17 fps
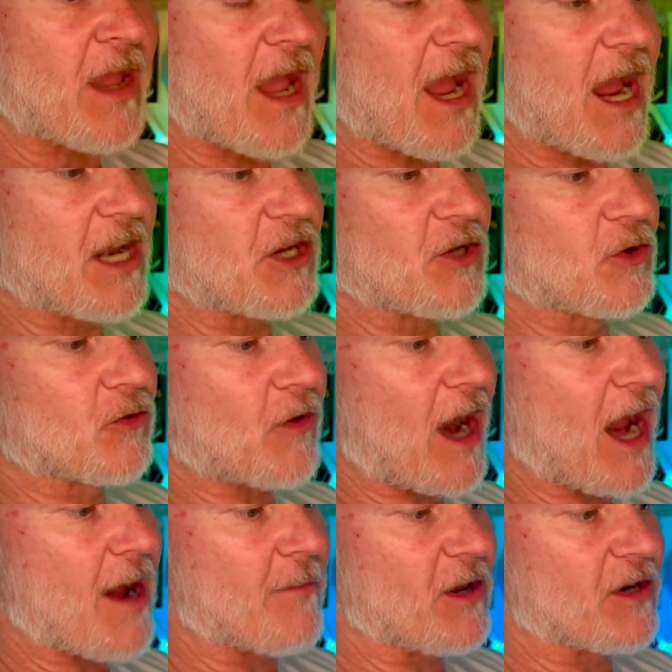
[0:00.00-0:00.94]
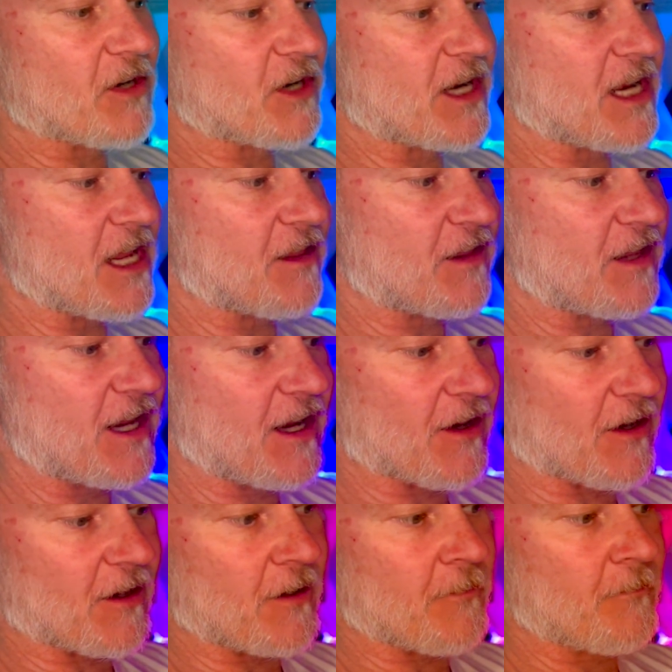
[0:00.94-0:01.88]
and you grab underneath
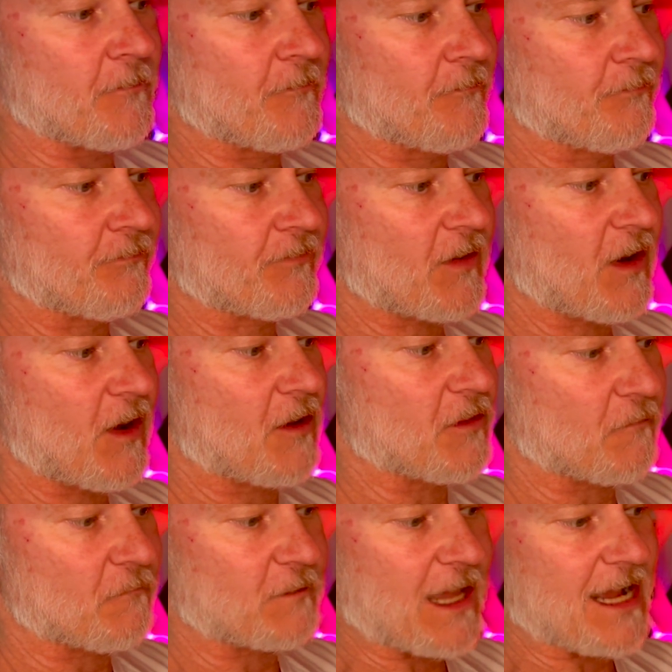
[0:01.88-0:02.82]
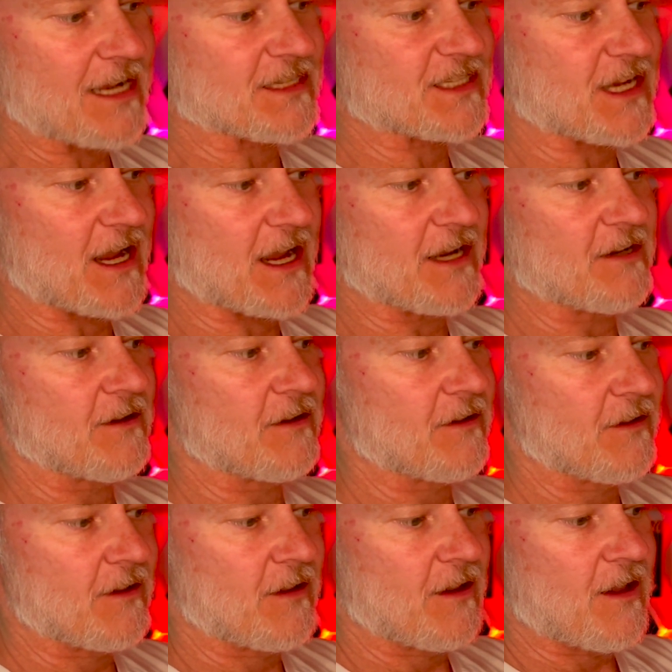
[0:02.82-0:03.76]
here on the flat side,
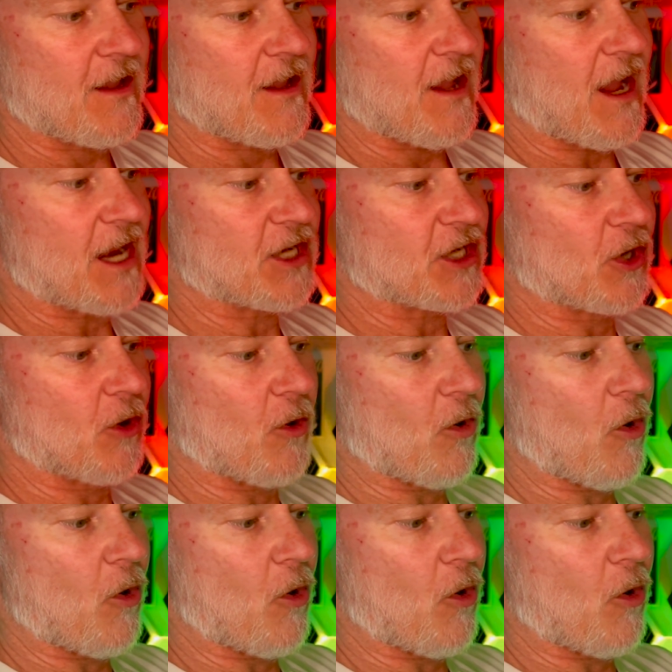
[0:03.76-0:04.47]
and you go